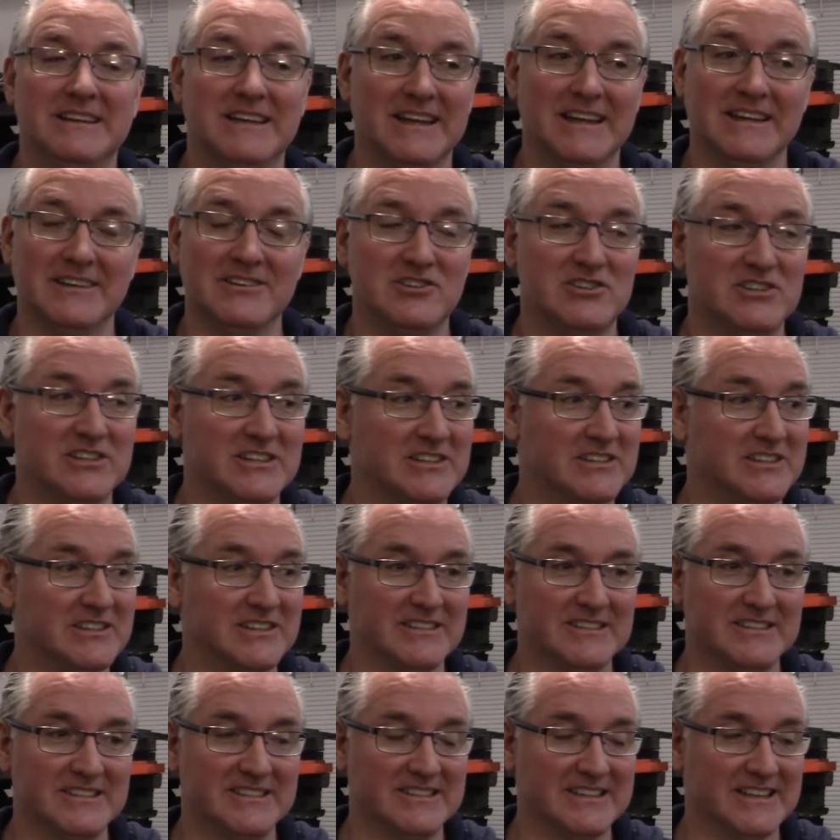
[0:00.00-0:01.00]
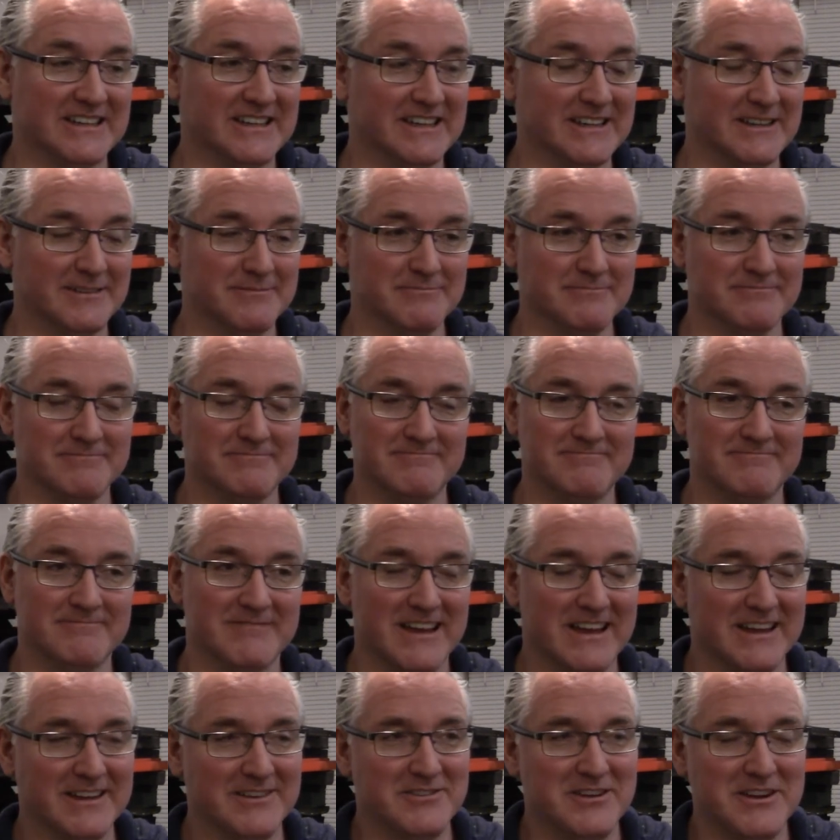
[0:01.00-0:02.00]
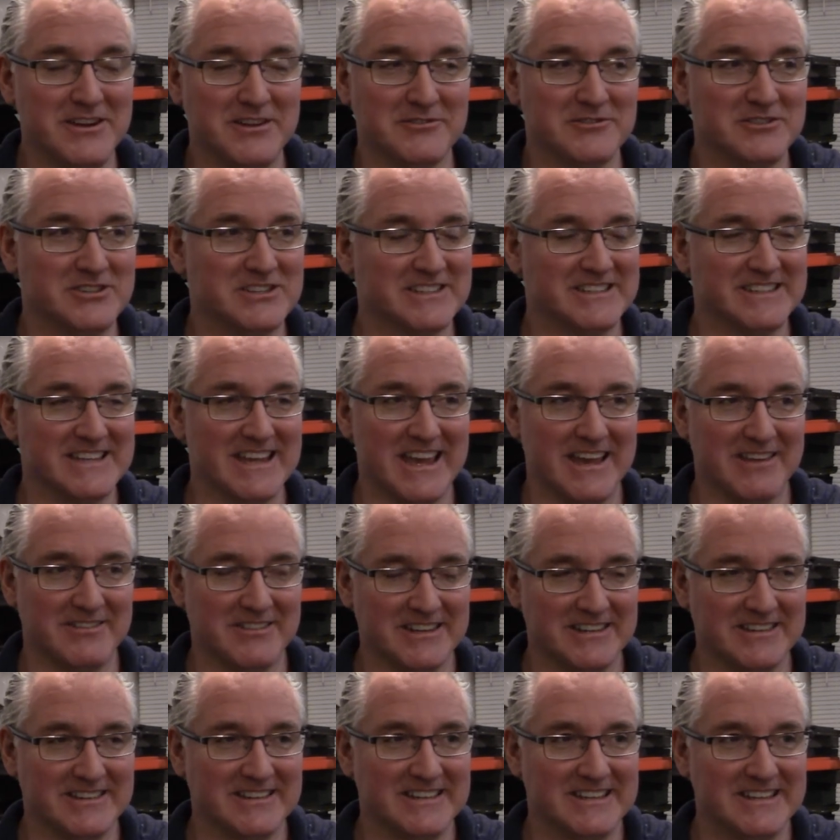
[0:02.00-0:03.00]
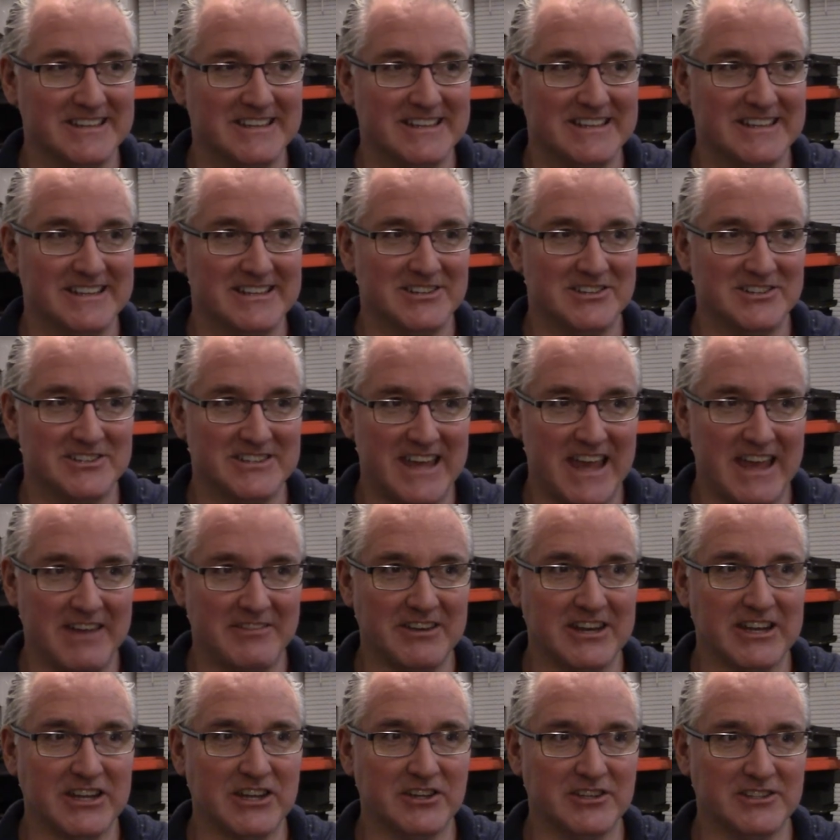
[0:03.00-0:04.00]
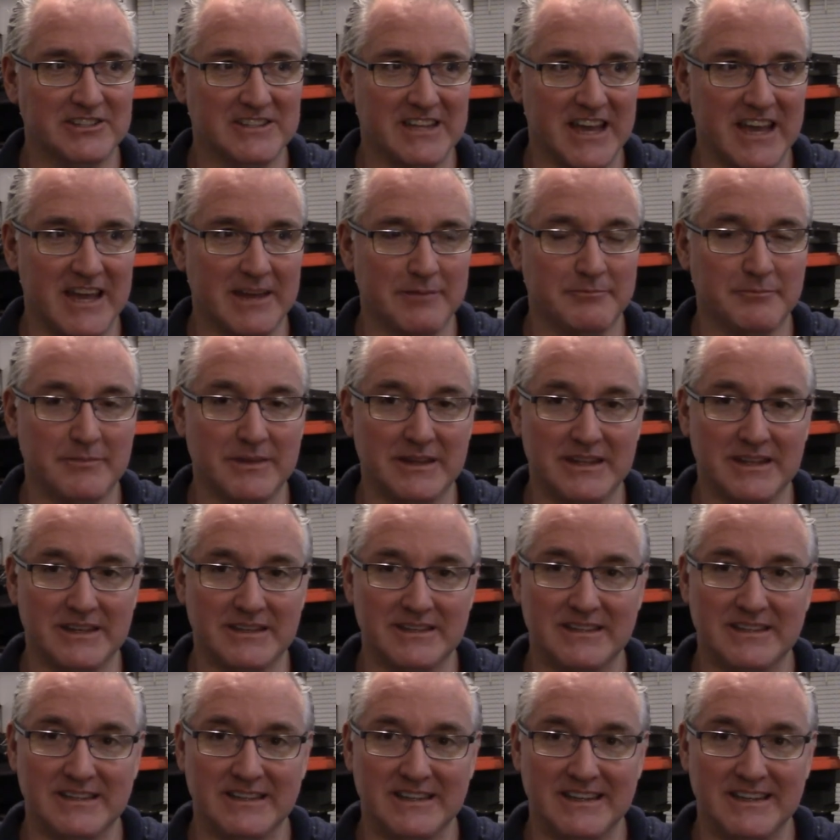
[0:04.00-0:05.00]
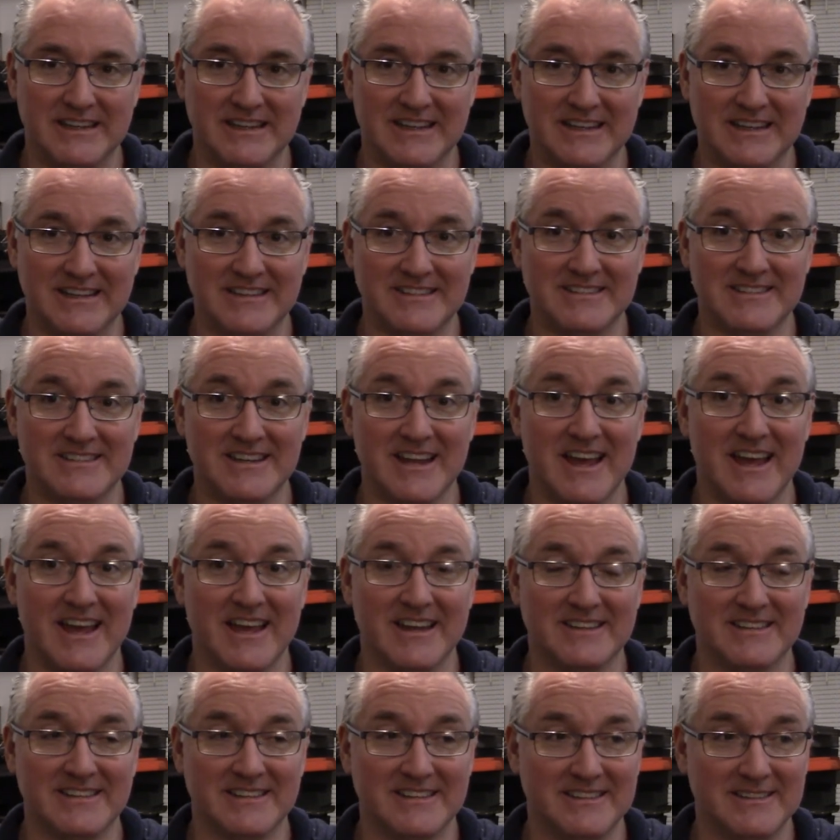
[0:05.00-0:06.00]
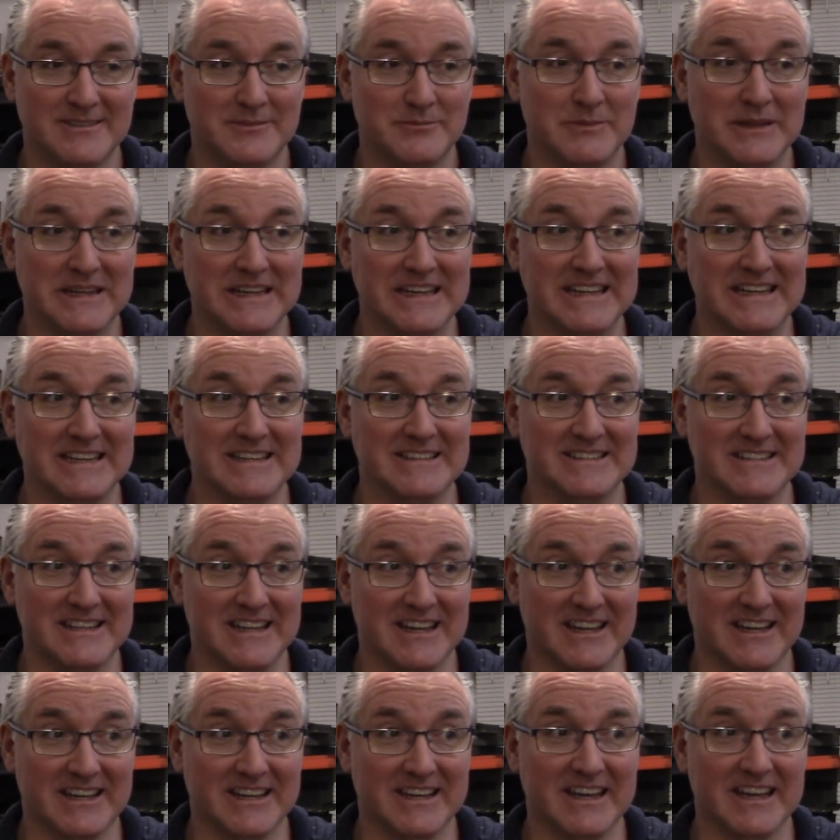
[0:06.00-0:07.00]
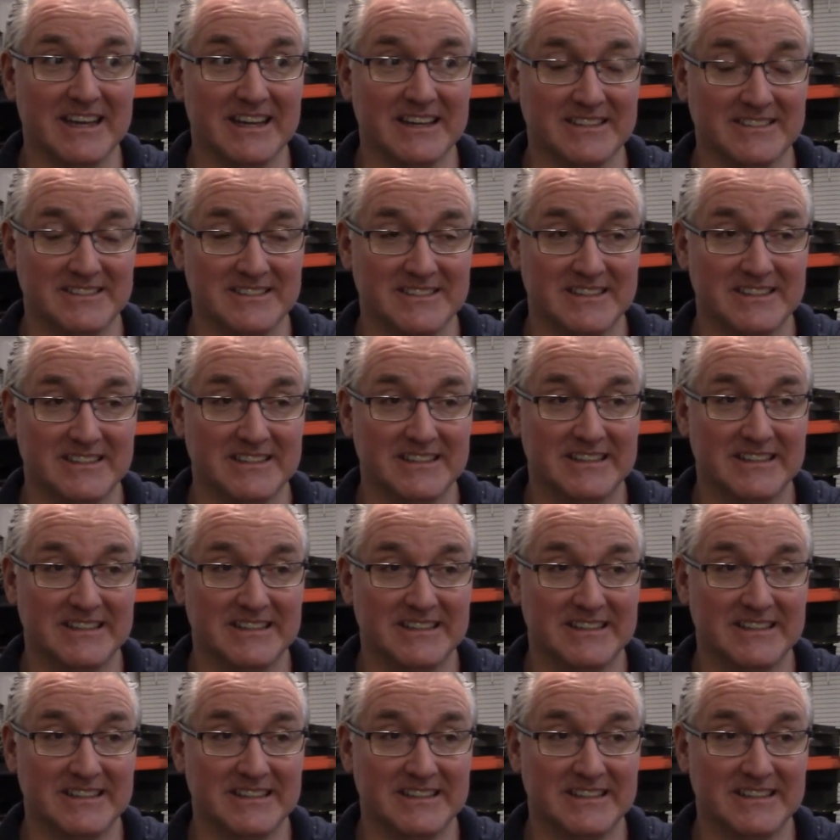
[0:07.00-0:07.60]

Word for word: And she just um, I don't know. She's having she's having a good time, but it is not been easy on us.